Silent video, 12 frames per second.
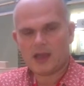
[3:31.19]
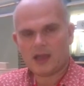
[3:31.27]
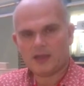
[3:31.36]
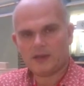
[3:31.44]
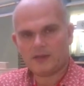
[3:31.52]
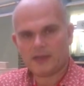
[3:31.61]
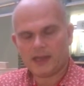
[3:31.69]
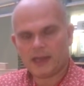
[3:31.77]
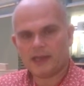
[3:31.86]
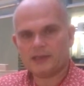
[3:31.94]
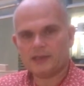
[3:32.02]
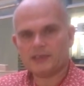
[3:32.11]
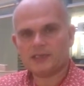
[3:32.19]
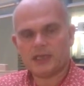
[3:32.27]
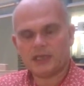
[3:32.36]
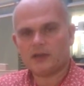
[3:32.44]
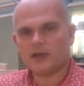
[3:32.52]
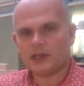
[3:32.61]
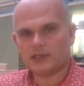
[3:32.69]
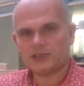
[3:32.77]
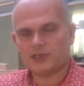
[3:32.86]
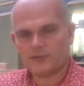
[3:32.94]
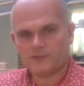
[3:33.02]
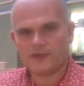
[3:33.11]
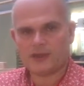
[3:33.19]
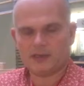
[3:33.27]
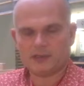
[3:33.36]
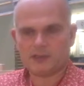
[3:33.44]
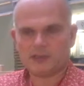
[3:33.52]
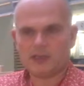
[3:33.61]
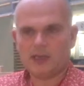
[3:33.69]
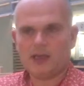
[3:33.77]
And at the end, he got his new fence.